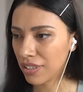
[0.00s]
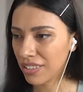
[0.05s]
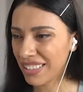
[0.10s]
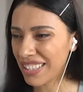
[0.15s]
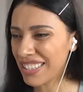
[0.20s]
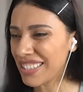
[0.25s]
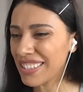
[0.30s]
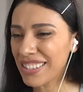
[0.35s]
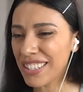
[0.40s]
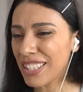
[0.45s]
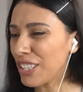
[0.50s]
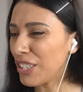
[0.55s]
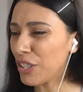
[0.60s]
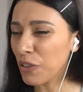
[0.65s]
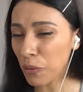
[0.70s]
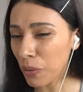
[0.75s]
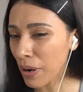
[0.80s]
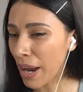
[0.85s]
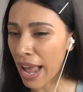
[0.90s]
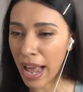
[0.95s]
This isn't
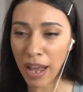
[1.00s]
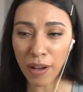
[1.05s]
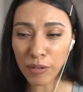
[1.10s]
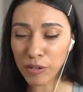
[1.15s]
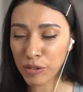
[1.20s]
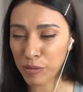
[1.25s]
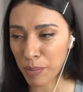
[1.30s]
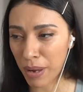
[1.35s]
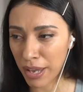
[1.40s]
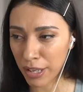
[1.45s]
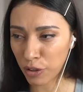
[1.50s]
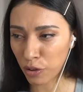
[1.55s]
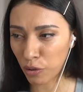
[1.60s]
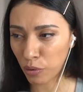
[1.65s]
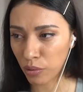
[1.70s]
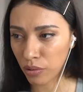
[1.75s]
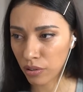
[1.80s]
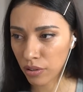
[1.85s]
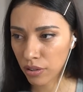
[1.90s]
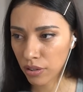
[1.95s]
your house,
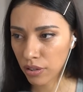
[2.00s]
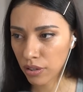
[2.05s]
Michael.